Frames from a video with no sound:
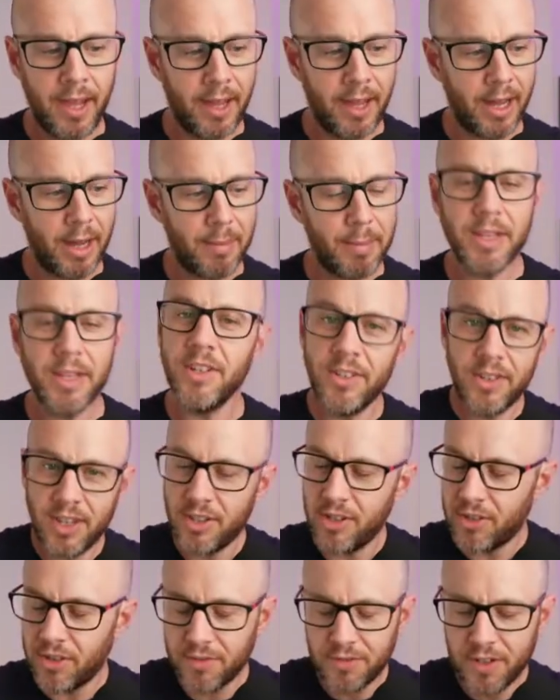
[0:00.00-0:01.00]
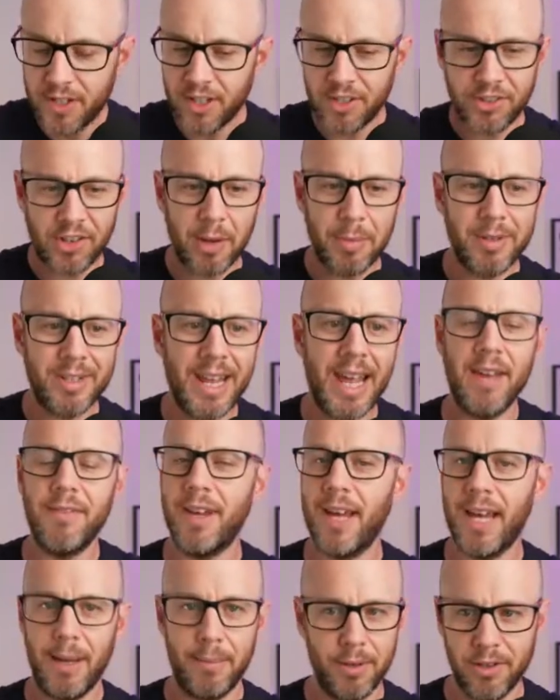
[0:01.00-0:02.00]
And this is the first time it's ever
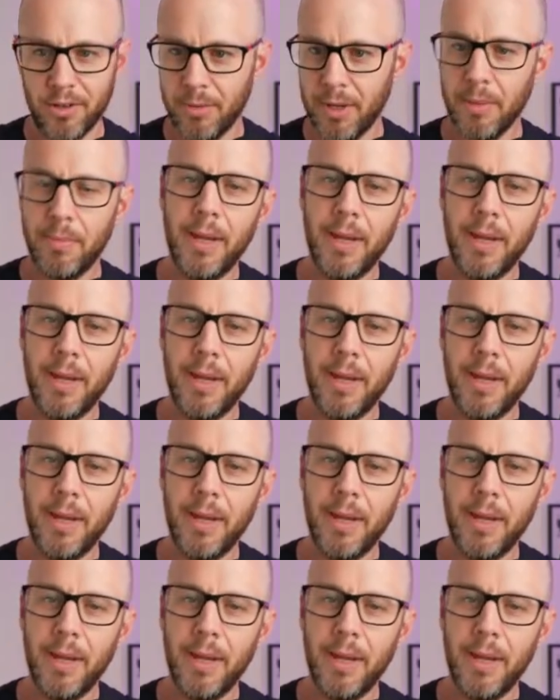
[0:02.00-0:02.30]
happened to me.